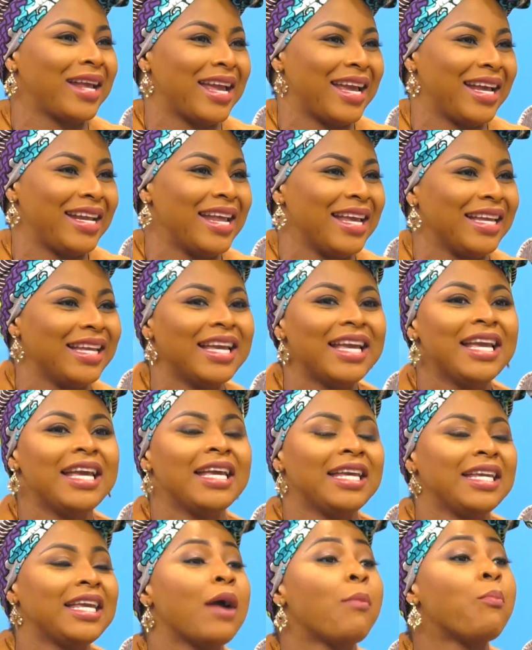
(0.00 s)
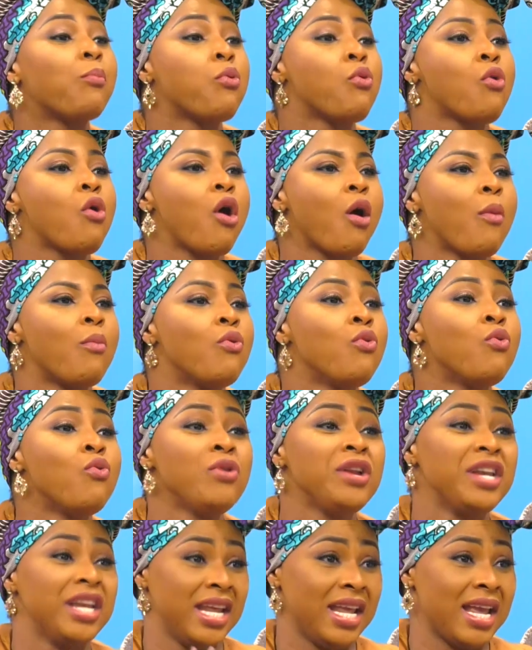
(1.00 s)
heading, your boy,
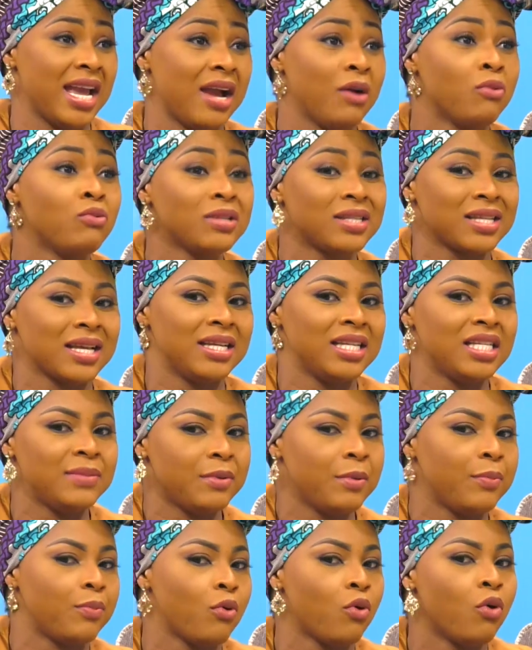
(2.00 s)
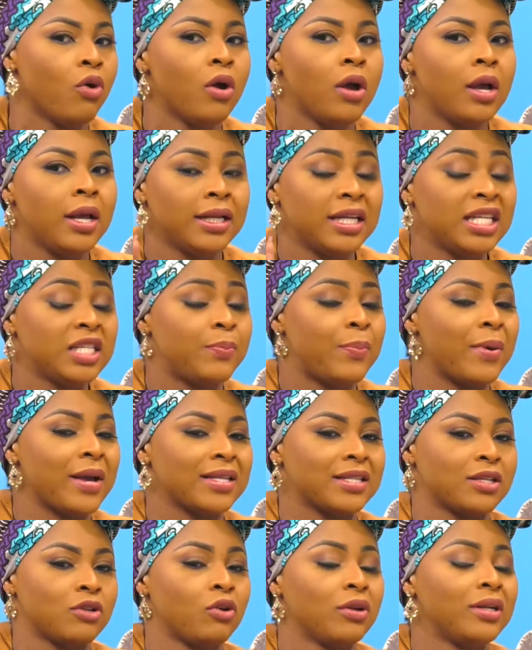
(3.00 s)
Mohunia, who said these people, this
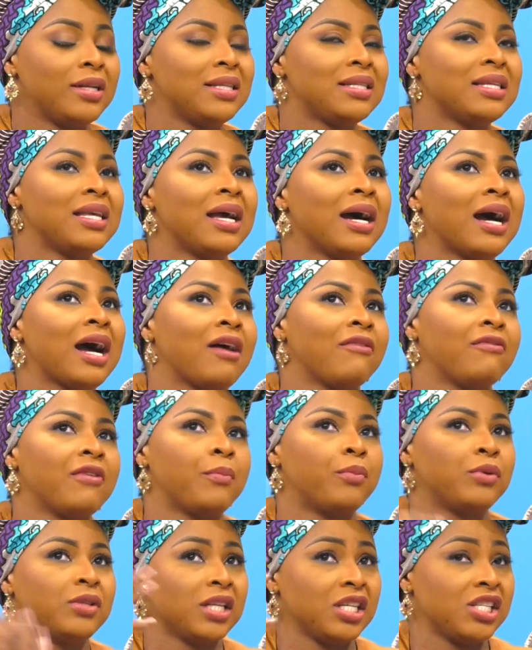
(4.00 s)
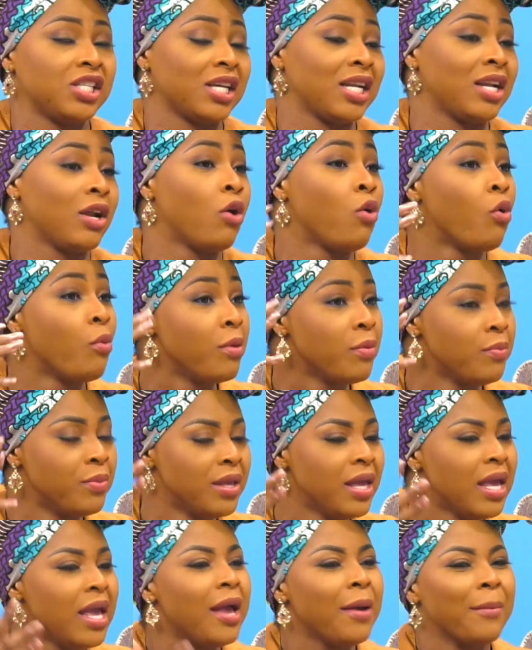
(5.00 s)
person or this girl have a potential now will be.
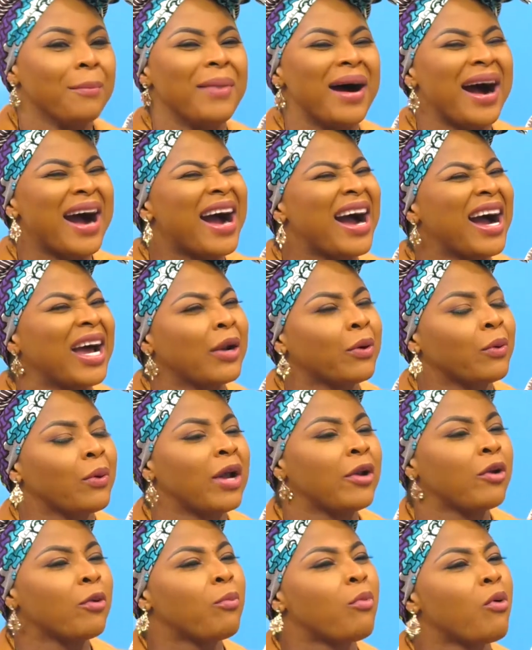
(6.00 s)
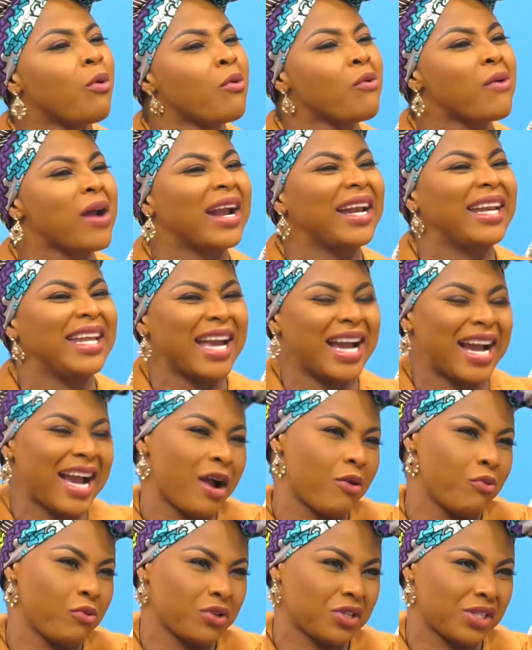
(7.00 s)
But I have no and no bone cranny, a
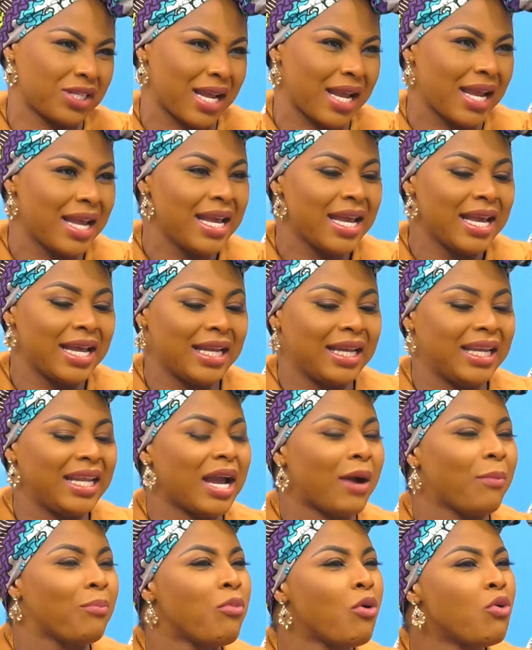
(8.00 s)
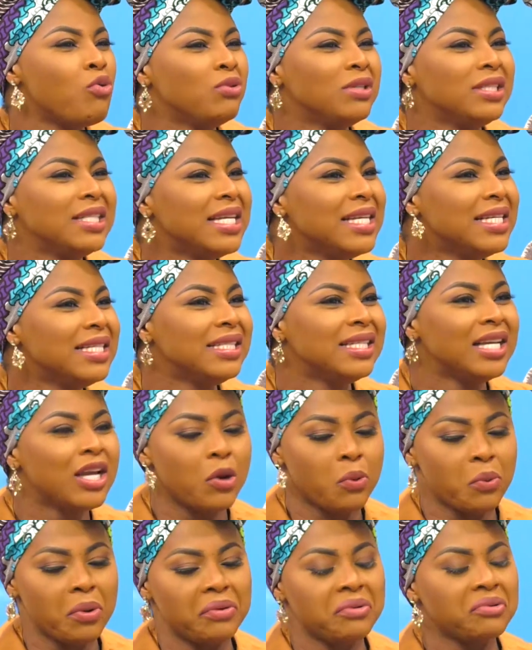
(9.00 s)
can wash it. Ne a boudi,
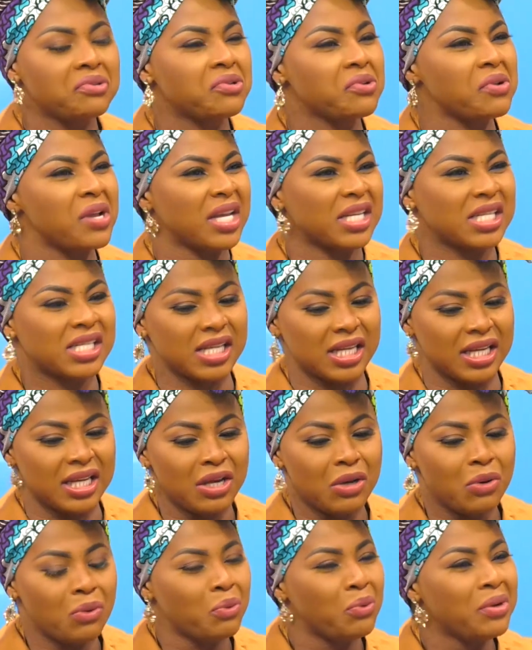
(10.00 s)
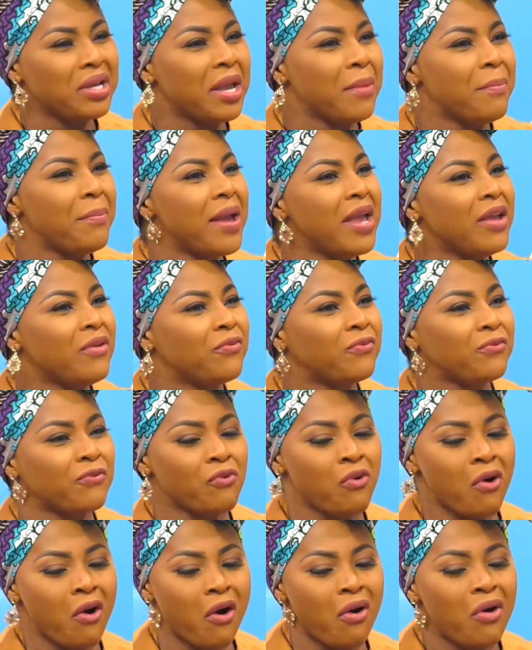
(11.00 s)
when we saw your shay, we a bay
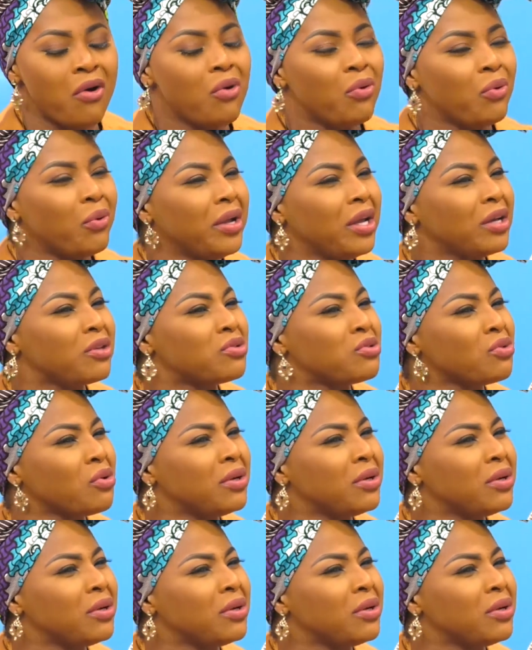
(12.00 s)
four, we a so